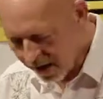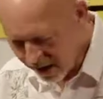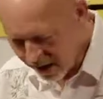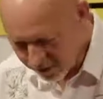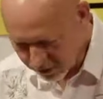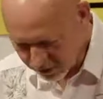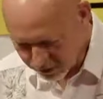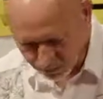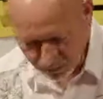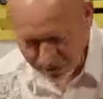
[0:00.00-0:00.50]
and
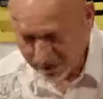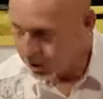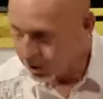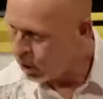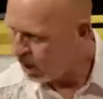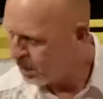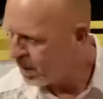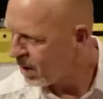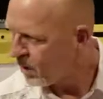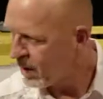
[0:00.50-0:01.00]
there's really
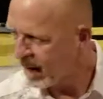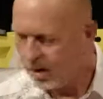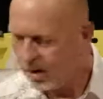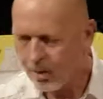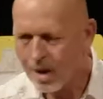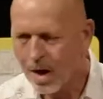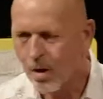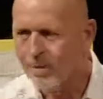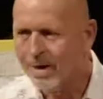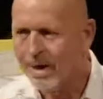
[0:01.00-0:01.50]
nobody right
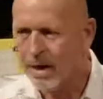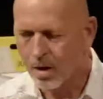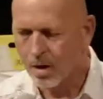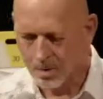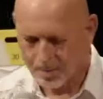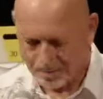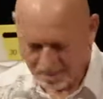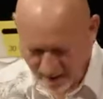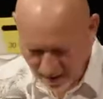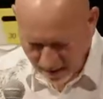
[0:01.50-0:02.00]
around me
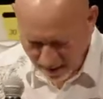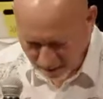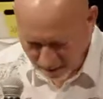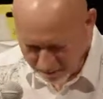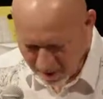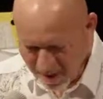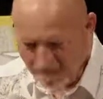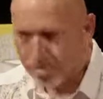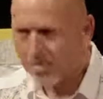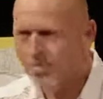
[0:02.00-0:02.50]
now, and I'm
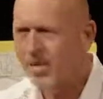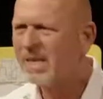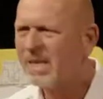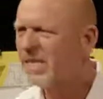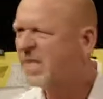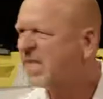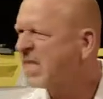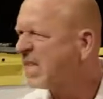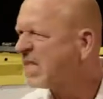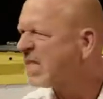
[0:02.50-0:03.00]
probably
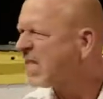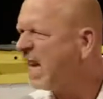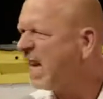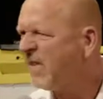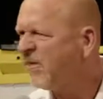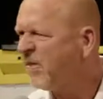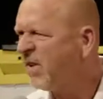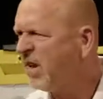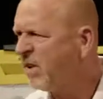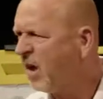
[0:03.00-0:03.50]
six, eight
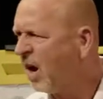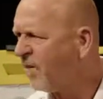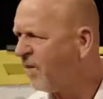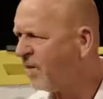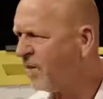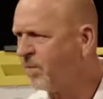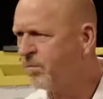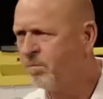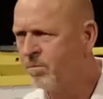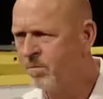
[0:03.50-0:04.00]
feet off
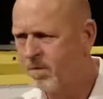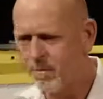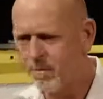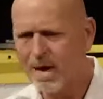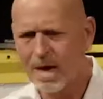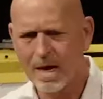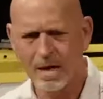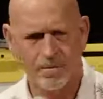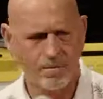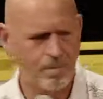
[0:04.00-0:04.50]
from the
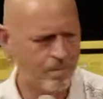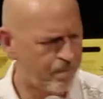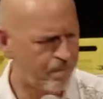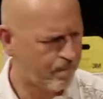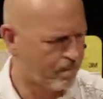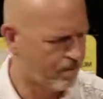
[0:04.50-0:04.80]
bottom